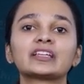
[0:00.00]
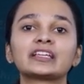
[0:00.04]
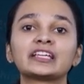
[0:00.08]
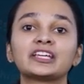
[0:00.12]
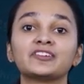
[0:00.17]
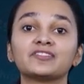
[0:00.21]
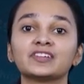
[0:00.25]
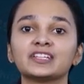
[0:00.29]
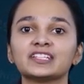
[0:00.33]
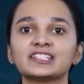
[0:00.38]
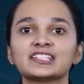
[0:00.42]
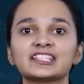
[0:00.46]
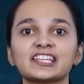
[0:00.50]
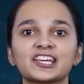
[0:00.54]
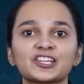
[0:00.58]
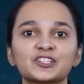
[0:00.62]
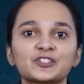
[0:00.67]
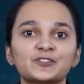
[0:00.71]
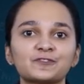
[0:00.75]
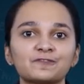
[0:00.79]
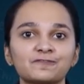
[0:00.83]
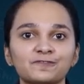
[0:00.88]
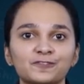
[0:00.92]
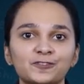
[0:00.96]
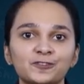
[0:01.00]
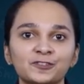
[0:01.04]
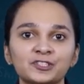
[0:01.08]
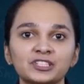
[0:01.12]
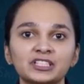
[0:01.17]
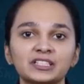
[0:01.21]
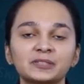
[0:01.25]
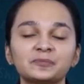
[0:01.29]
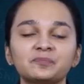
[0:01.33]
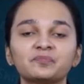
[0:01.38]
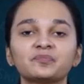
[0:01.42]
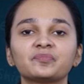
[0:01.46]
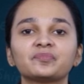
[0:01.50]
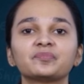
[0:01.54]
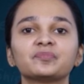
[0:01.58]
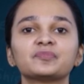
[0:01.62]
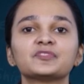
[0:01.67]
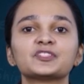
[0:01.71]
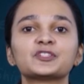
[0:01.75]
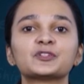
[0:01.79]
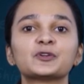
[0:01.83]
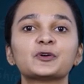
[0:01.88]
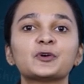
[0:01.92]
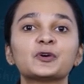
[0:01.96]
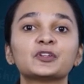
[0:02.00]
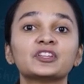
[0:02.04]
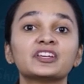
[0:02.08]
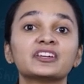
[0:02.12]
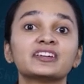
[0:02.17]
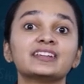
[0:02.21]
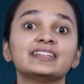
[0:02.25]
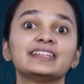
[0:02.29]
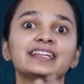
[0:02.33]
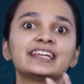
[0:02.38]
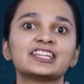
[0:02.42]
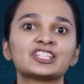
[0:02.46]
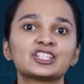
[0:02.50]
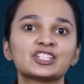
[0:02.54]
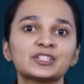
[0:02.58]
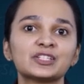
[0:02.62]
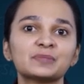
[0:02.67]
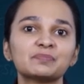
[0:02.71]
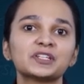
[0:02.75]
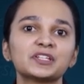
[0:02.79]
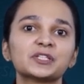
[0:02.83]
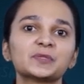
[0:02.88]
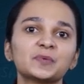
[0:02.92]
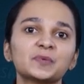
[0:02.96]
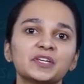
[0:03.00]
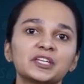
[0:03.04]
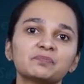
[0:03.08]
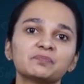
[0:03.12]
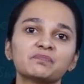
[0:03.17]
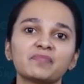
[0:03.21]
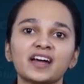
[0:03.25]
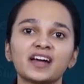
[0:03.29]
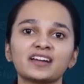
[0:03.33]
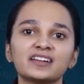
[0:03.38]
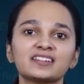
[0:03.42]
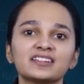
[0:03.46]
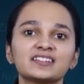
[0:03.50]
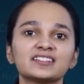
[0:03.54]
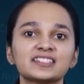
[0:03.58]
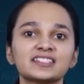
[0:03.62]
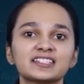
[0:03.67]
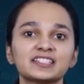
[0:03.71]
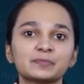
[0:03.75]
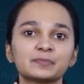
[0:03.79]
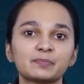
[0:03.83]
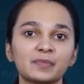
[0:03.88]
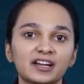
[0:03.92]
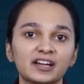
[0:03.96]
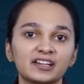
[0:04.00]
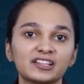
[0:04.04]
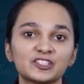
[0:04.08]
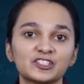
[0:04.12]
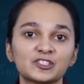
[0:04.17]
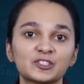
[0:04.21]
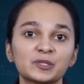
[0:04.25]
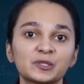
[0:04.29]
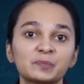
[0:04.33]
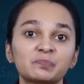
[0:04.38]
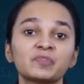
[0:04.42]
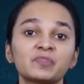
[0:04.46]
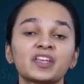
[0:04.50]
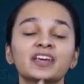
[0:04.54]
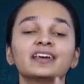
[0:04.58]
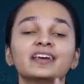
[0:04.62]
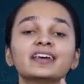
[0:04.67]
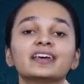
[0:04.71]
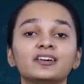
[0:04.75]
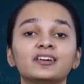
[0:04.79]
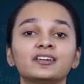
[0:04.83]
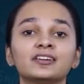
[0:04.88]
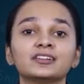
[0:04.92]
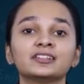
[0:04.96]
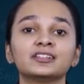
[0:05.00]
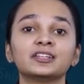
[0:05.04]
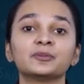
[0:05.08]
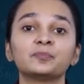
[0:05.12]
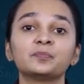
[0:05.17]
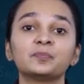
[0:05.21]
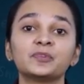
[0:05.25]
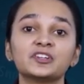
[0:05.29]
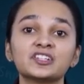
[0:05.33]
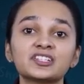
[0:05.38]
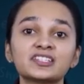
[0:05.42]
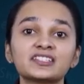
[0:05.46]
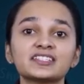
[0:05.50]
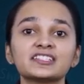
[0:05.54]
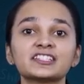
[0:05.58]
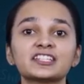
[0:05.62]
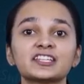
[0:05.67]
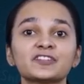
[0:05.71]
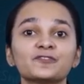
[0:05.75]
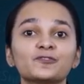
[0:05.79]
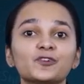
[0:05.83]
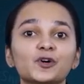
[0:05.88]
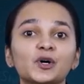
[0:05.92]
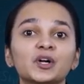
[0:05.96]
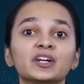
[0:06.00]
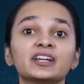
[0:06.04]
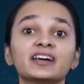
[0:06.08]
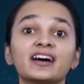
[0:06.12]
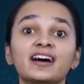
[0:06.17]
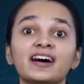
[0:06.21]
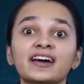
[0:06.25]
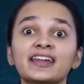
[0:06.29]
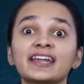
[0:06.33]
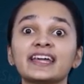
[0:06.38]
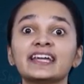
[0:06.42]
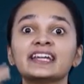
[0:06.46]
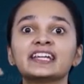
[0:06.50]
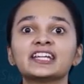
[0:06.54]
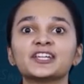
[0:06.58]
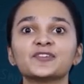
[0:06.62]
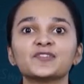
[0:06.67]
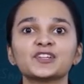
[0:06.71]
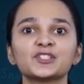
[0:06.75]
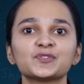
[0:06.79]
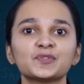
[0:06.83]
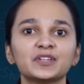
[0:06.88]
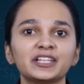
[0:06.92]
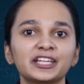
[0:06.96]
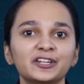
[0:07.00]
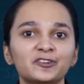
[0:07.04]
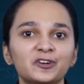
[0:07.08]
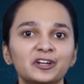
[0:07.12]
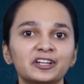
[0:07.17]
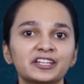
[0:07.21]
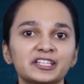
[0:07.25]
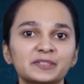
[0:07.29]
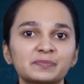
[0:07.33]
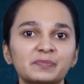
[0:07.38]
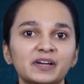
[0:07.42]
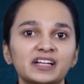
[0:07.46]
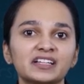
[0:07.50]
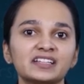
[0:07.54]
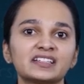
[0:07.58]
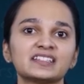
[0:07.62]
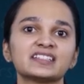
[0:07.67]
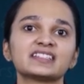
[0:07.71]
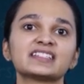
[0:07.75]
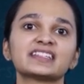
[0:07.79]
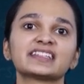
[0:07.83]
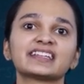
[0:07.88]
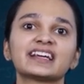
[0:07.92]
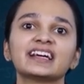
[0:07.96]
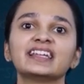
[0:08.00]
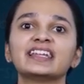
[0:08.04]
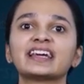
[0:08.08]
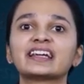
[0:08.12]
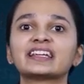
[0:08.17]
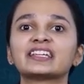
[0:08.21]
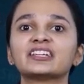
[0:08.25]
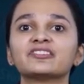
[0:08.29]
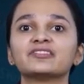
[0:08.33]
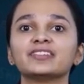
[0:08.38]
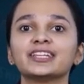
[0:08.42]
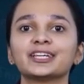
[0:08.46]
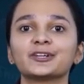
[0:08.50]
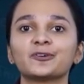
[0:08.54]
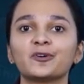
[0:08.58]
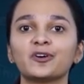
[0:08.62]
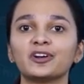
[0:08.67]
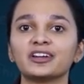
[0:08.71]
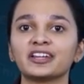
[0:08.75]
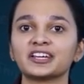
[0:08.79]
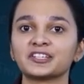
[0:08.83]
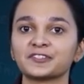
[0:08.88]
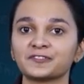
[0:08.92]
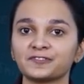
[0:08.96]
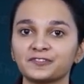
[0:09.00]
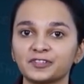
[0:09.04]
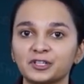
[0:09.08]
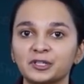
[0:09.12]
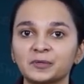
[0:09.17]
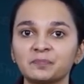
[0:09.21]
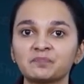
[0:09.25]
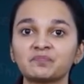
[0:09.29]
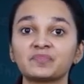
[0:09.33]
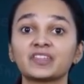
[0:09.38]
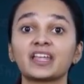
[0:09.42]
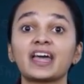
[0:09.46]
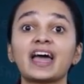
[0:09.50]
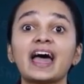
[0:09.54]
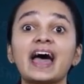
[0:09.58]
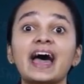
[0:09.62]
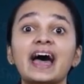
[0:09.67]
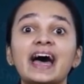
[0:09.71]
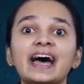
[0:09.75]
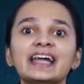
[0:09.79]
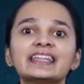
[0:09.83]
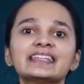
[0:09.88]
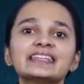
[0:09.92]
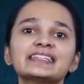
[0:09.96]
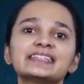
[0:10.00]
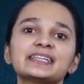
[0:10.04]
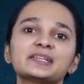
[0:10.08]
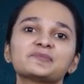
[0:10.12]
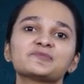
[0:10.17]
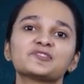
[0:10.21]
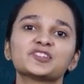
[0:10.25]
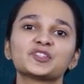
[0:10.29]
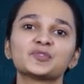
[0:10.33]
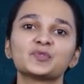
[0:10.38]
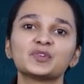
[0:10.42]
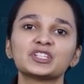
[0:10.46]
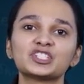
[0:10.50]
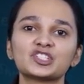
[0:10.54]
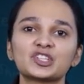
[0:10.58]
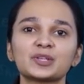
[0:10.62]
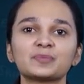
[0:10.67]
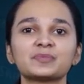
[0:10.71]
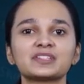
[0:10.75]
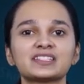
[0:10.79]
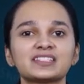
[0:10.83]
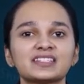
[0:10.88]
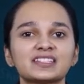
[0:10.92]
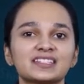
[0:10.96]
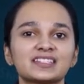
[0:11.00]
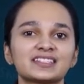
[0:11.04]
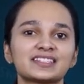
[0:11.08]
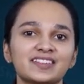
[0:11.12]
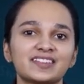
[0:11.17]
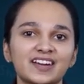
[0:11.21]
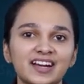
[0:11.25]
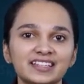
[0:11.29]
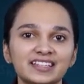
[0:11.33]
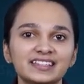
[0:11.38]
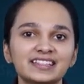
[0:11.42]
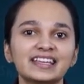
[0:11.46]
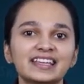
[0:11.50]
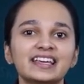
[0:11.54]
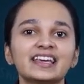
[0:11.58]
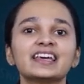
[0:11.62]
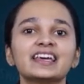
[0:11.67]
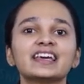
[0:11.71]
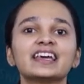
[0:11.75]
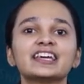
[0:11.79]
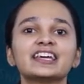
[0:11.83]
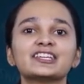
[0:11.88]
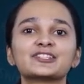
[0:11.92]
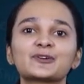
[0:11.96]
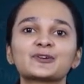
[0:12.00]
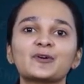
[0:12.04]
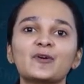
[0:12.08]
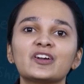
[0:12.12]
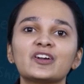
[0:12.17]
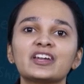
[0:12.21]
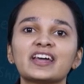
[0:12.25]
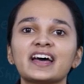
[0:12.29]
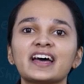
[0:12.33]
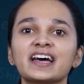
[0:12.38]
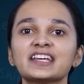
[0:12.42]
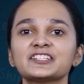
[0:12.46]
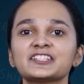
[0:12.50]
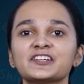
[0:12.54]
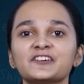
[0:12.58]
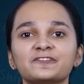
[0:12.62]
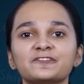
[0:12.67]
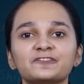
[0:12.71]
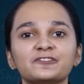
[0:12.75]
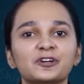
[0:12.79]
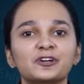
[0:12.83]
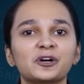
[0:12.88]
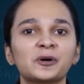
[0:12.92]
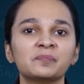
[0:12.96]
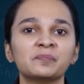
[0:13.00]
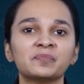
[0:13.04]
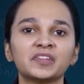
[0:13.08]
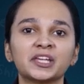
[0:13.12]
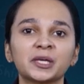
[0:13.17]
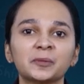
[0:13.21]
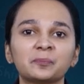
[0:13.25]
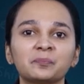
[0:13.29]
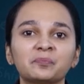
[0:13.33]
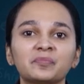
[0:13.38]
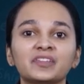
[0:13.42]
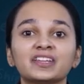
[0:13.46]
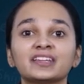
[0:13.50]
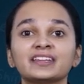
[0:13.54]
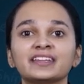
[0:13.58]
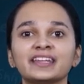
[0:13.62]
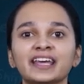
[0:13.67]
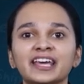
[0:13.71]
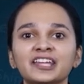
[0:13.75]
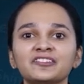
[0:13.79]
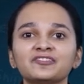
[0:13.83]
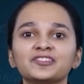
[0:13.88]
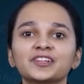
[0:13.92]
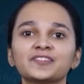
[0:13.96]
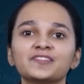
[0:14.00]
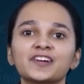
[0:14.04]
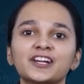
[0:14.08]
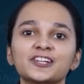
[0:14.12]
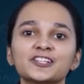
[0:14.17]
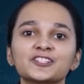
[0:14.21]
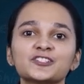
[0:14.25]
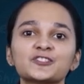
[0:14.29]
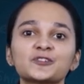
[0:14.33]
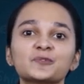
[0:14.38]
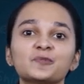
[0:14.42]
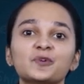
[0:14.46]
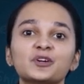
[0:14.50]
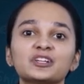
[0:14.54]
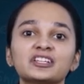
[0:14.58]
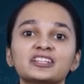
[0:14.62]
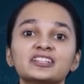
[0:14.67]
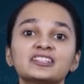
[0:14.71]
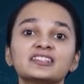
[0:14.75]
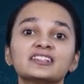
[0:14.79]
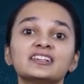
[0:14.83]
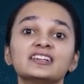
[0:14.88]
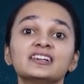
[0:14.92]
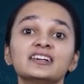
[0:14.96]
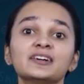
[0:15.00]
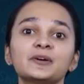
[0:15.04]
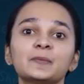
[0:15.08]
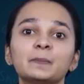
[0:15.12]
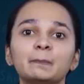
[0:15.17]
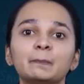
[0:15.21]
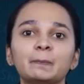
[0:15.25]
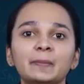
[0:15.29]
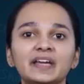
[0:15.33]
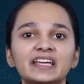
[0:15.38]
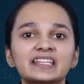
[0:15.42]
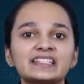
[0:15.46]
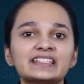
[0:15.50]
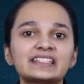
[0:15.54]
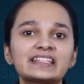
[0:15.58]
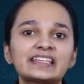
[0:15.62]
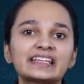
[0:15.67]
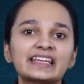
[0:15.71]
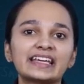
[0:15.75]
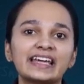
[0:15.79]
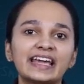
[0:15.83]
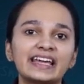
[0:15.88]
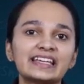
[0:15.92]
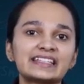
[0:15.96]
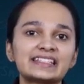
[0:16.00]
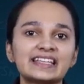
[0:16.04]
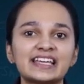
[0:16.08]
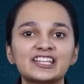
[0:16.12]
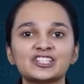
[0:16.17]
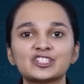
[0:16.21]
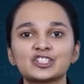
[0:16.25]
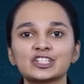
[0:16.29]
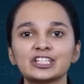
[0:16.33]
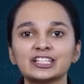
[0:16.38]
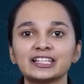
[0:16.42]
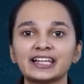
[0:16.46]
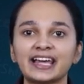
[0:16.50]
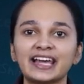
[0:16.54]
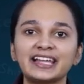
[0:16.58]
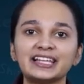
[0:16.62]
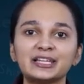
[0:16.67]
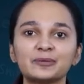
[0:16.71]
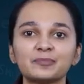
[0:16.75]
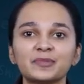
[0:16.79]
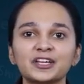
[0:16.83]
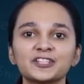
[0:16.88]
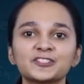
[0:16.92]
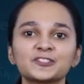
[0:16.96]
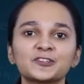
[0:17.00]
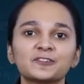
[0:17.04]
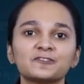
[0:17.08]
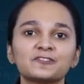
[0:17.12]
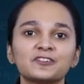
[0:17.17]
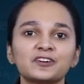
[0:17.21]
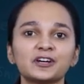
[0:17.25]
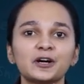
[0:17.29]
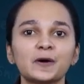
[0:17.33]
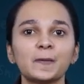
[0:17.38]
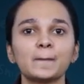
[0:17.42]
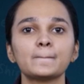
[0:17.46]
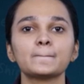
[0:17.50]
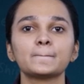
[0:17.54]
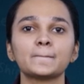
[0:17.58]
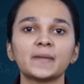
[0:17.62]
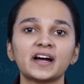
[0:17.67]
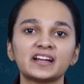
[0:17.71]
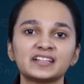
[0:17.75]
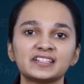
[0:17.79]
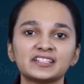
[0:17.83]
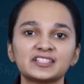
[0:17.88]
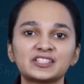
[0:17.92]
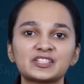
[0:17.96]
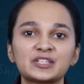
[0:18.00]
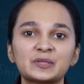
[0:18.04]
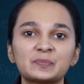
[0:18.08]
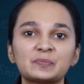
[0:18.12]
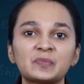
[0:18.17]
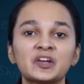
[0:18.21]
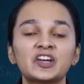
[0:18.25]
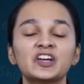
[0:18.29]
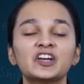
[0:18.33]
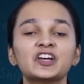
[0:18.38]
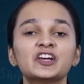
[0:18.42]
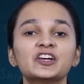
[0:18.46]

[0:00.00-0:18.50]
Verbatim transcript: given in section 4. So the relation between partners is partnership. Uh, the persons involved are individually called as partners and collectively called as firm and the name with which the business is run is called as firm name. Then we have understood what are the basic essential elements of a partnership.